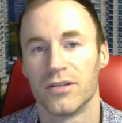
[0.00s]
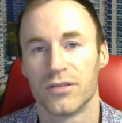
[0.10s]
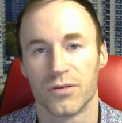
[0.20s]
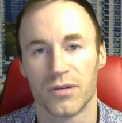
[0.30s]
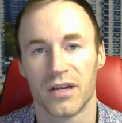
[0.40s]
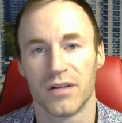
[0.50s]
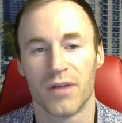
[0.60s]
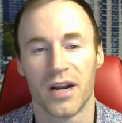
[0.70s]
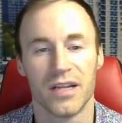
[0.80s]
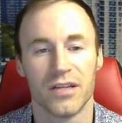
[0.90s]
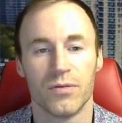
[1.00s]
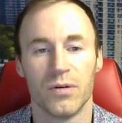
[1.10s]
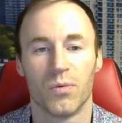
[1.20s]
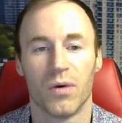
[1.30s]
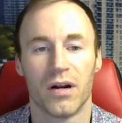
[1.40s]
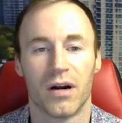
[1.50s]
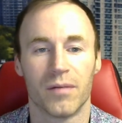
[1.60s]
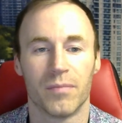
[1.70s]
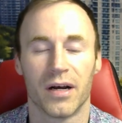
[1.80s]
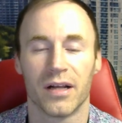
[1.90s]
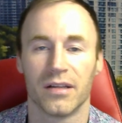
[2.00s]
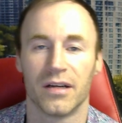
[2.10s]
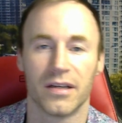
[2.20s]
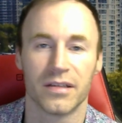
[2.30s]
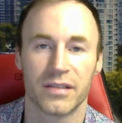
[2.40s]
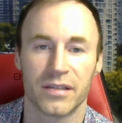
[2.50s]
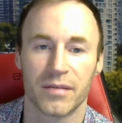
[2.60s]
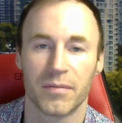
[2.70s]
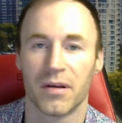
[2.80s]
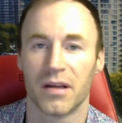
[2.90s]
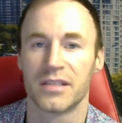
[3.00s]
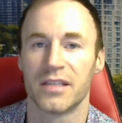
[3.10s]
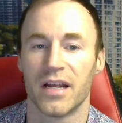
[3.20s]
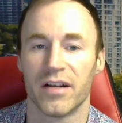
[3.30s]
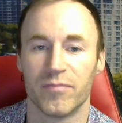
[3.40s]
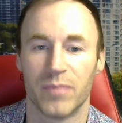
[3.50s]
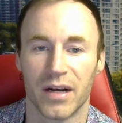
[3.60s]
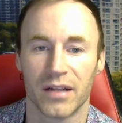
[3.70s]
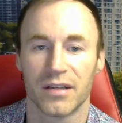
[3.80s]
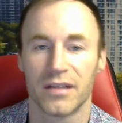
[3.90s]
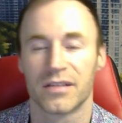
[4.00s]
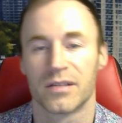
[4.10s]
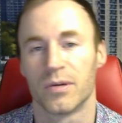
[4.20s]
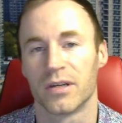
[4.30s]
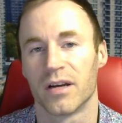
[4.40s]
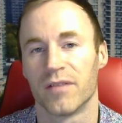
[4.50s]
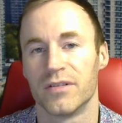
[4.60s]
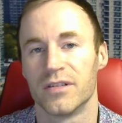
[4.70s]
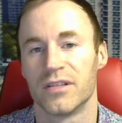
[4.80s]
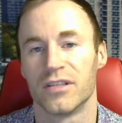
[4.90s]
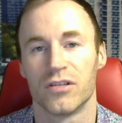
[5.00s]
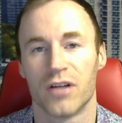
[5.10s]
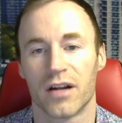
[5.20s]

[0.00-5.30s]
So getting right into it, what are bylaws? A set of bylaws is what governs the Strata